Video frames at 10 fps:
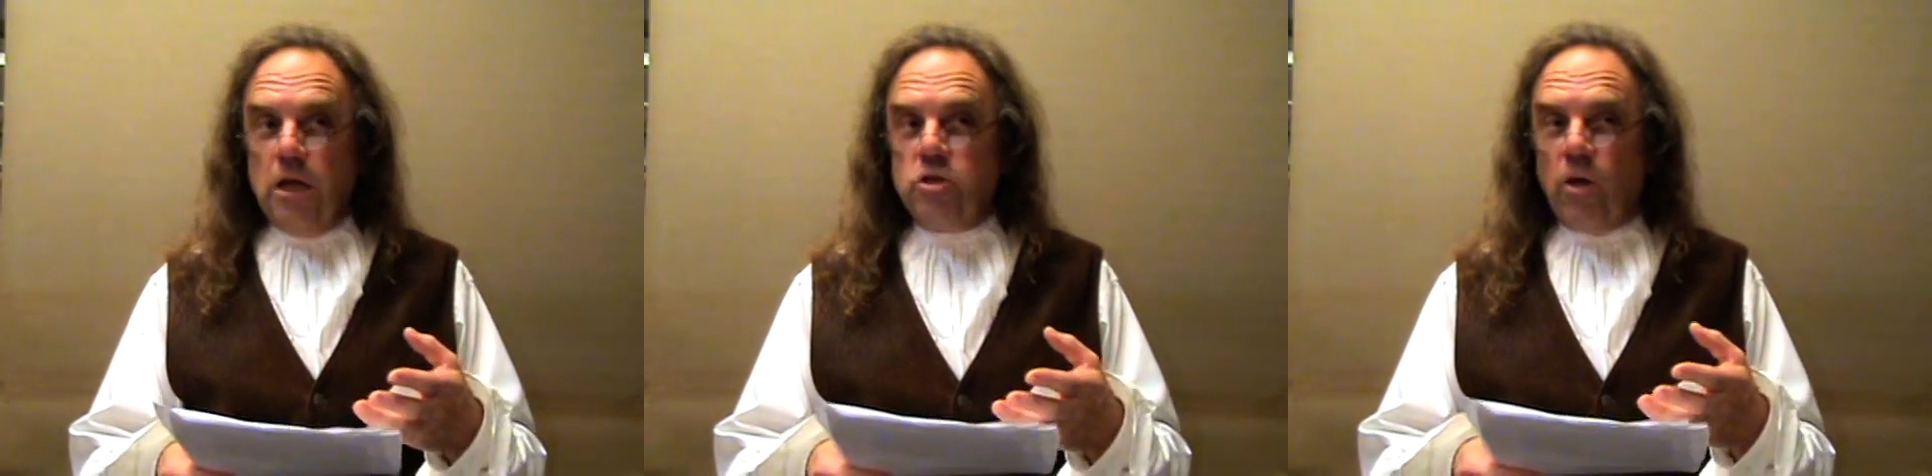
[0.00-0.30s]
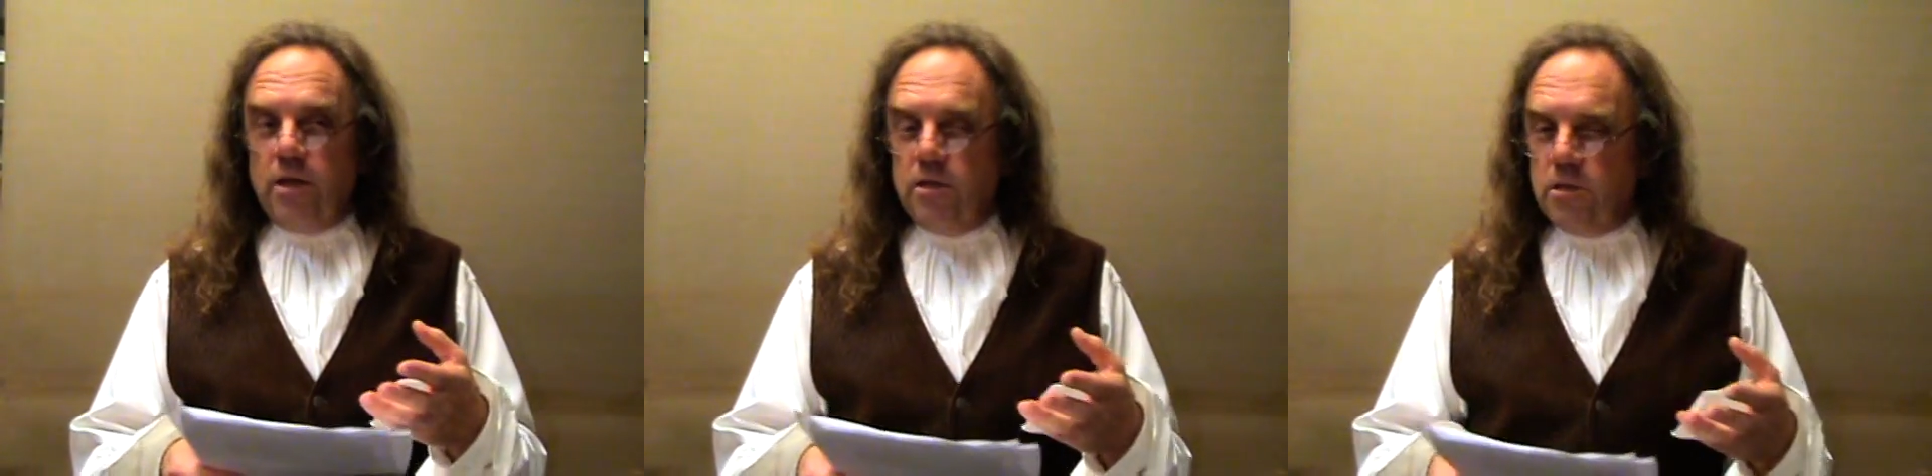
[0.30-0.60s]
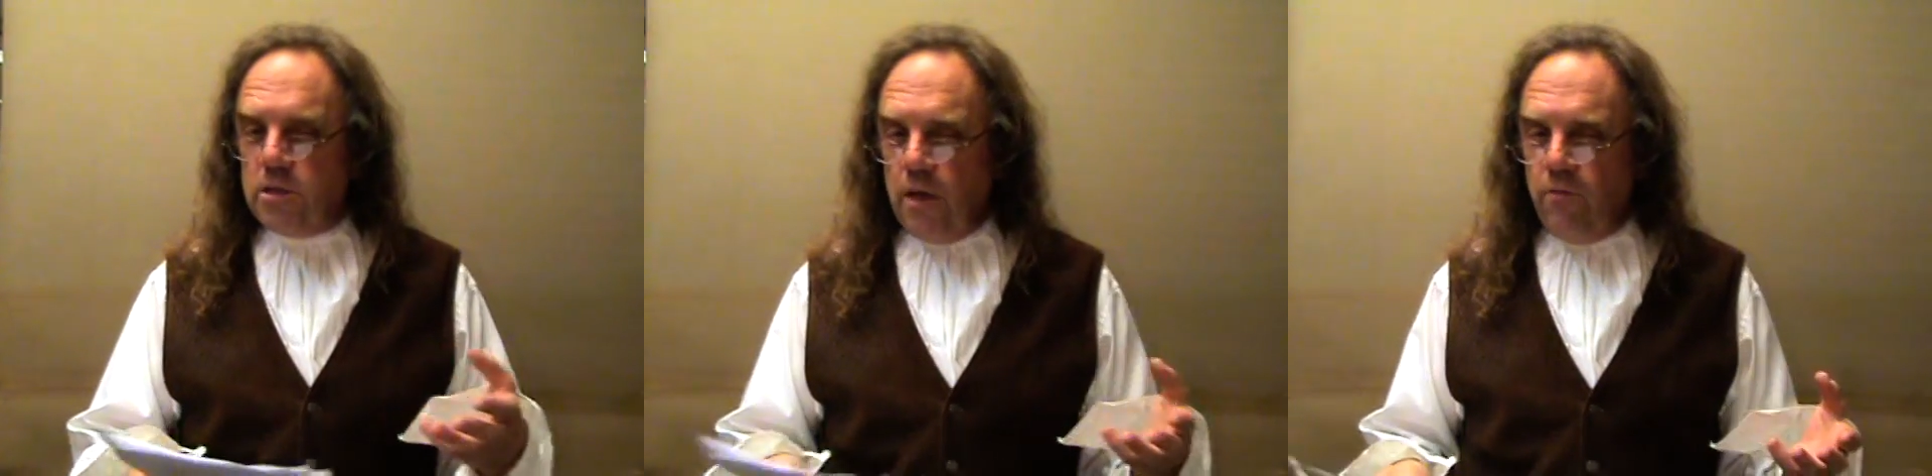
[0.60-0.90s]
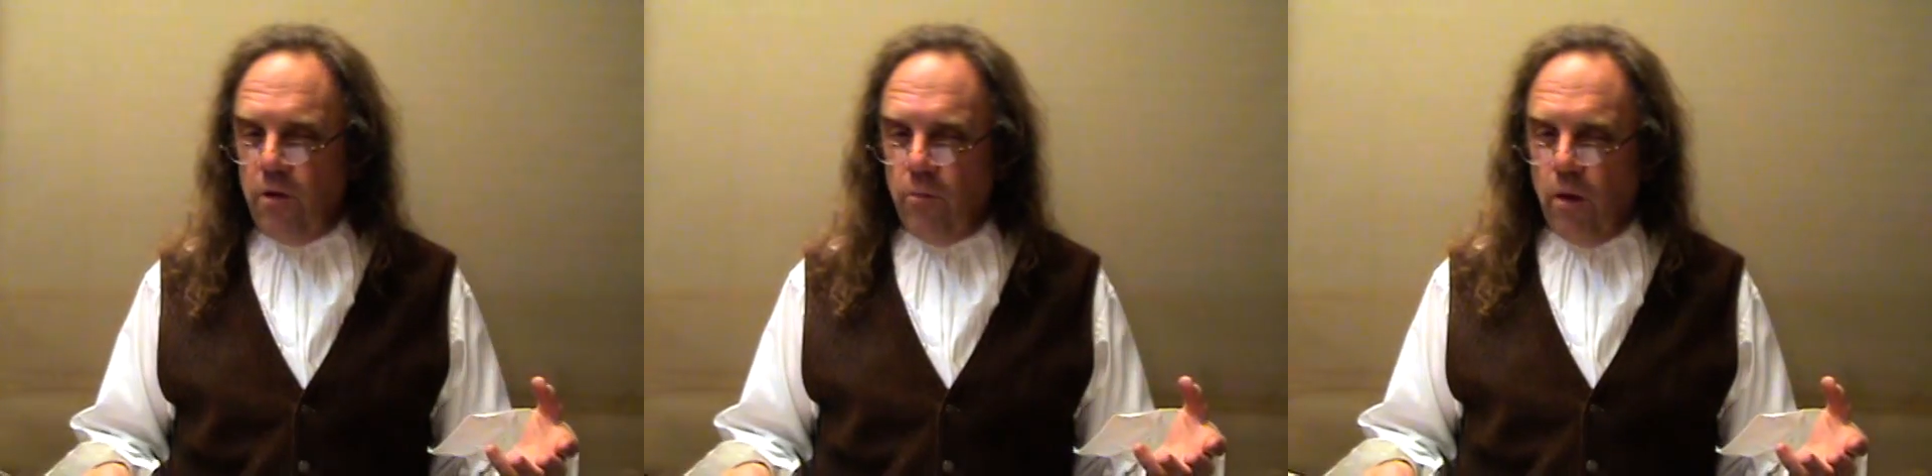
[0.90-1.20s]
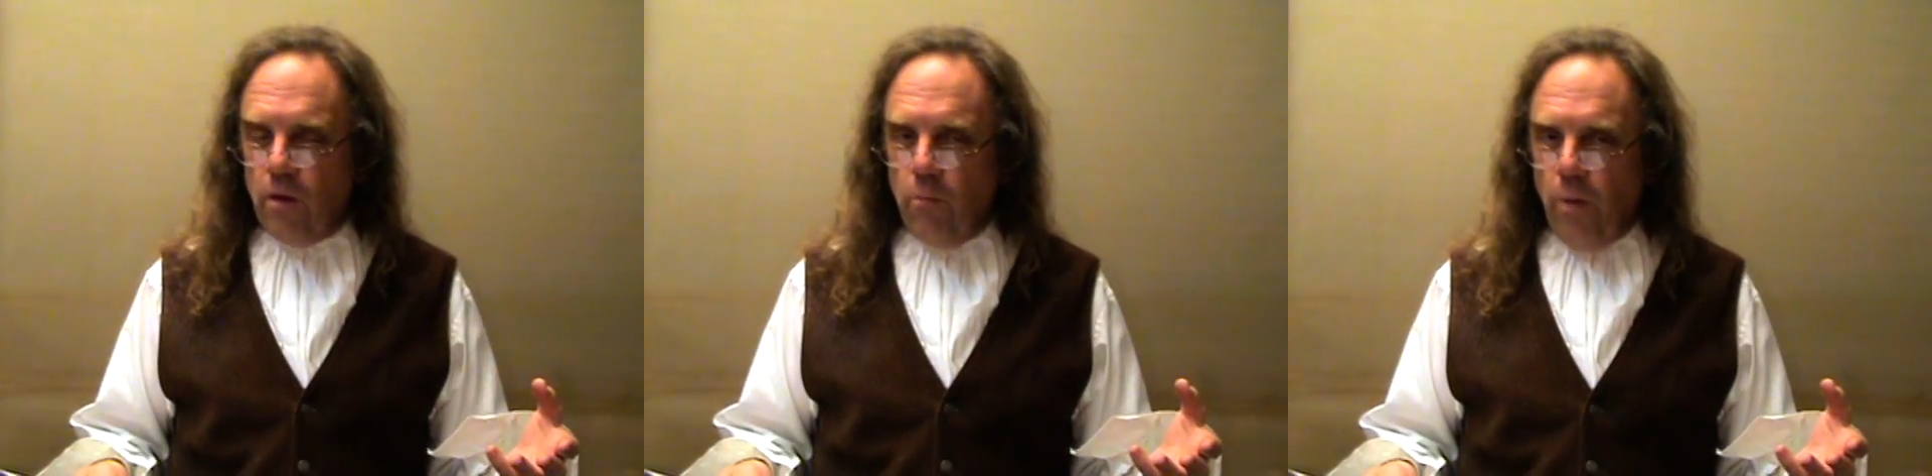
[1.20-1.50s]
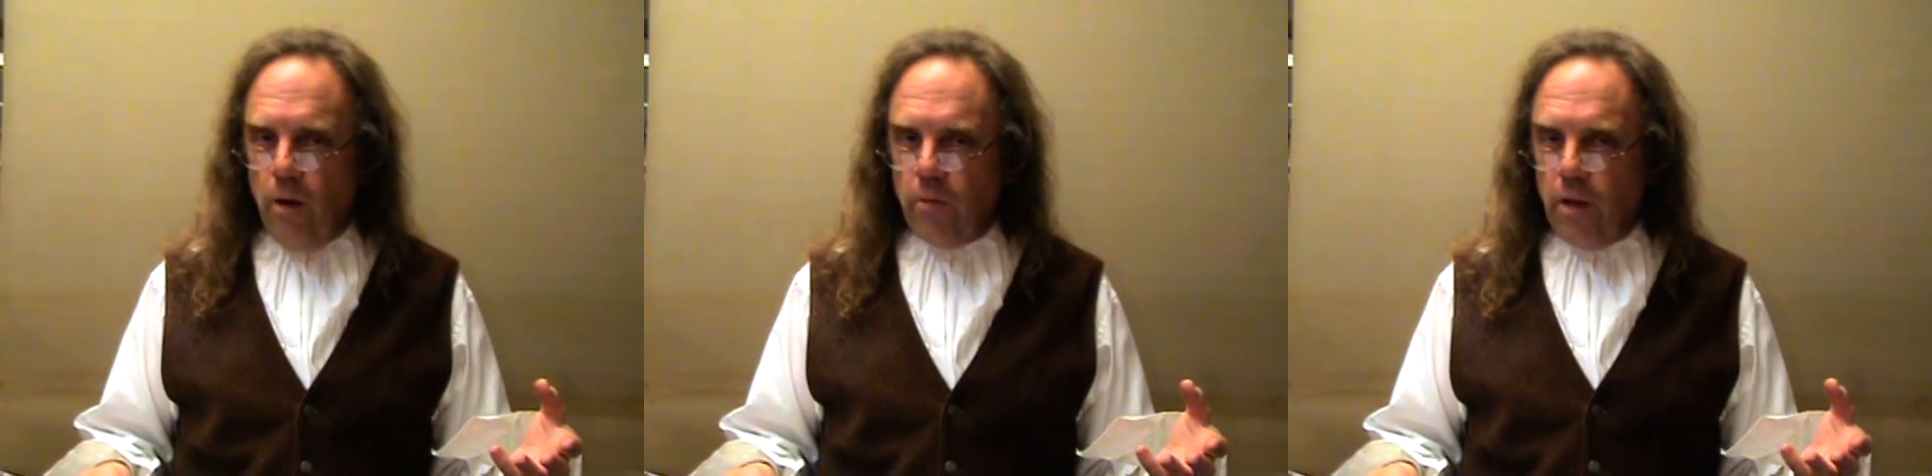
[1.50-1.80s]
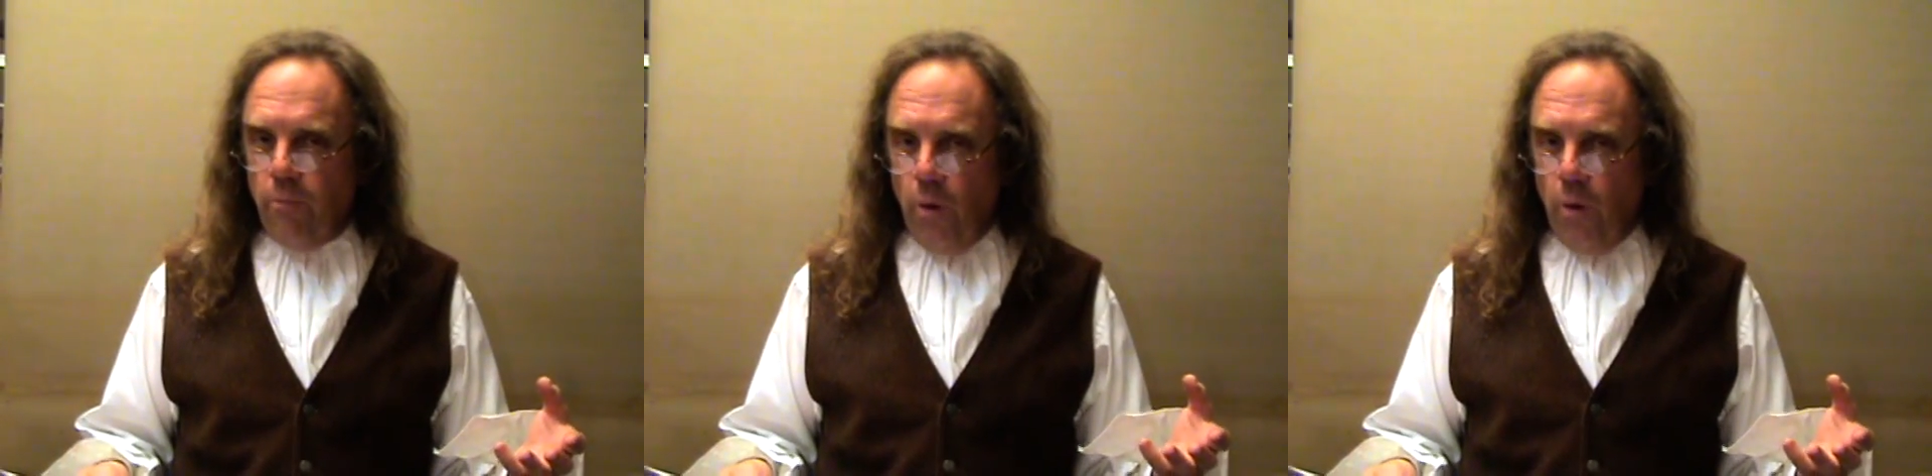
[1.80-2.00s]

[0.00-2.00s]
tried to deceive the American public,